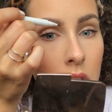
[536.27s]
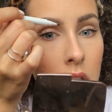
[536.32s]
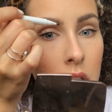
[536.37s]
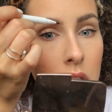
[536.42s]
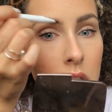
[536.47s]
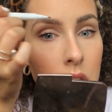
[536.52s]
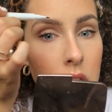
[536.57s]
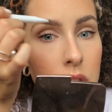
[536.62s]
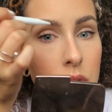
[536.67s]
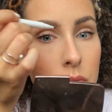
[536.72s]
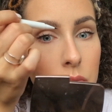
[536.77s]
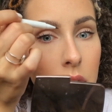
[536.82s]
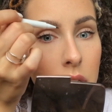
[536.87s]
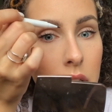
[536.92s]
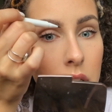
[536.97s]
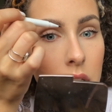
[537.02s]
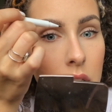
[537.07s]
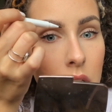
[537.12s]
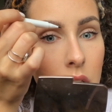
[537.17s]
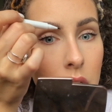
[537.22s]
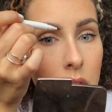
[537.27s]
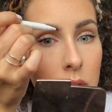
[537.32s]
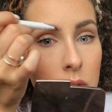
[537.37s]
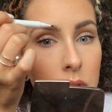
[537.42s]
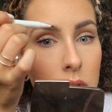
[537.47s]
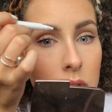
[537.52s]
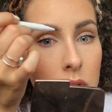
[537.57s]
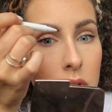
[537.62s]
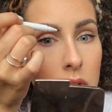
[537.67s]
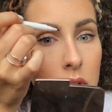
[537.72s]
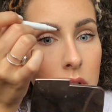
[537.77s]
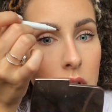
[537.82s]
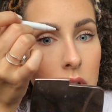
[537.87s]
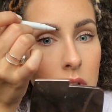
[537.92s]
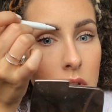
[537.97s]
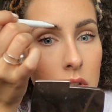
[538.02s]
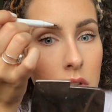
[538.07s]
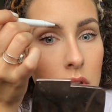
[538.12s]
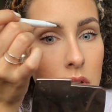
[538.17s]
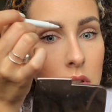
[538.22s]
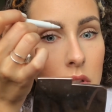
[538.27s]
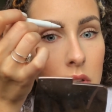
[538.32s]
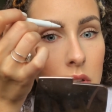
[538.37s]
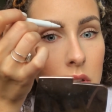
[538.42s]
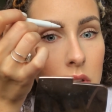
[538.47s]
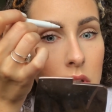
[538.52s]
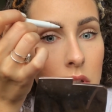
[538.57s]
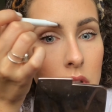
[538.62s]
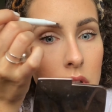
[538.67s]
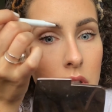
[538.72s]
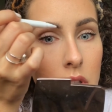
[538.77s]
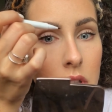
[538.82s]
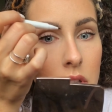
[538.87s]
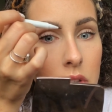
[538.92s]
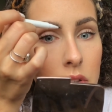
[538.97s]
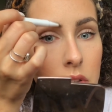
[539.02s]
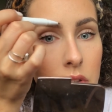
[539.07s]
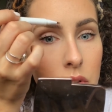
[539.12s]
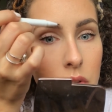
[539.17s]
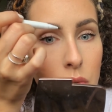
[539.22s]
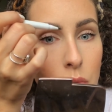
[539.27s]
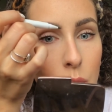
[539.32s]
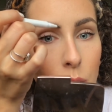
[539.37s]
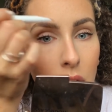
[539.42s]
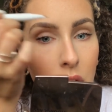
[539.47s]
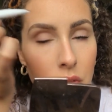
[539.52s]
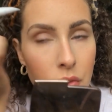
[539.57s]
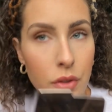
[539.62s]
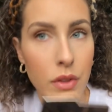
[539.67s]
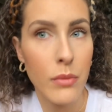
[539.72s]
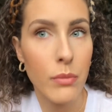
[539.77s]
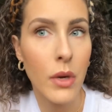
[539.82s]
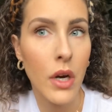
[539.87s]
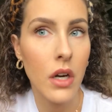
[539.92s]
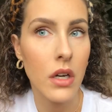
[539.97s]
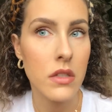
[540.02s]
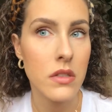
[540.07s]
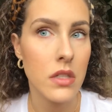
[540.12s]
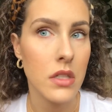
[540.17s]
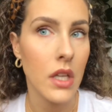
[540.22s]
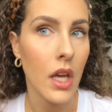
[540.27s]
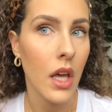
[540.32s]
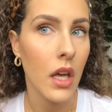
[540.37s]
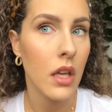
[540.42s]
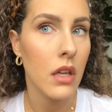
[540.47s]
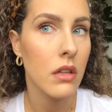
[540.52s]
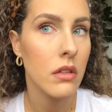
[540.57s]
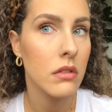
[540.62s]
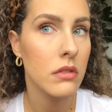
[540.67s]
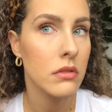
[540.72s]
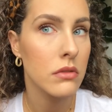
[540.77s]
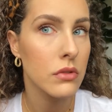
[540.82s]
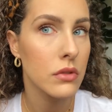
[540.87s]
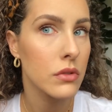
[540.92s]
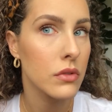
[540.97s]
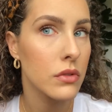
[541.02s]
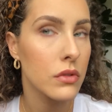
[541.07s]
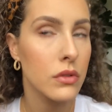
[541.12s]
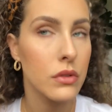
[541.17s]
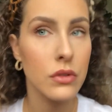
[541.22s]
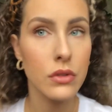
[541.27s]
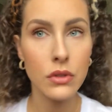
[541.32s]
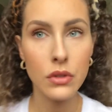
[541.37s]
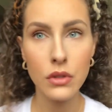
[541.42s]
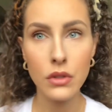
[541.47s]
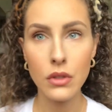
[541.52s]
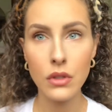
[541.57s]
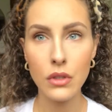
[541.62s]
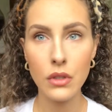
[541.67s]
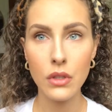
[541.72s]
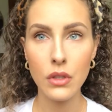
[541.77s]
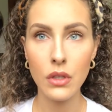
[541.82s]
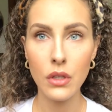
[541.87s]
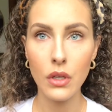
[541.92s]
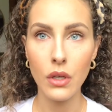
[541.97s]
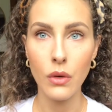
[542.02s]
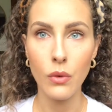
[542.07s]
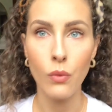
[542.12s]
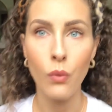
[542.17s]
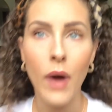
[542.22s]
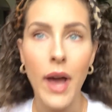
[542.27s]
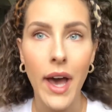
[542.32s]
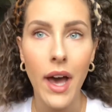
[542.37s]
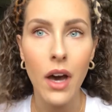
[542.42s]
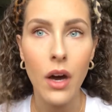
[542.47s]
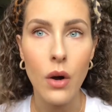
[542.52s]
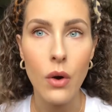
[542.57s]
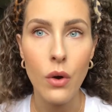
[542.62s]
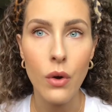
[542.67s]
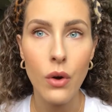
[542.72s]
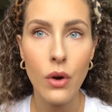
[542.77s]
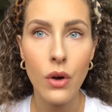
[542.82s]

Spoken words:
Honey, it's raining out. It's too wet for the park today. Wow.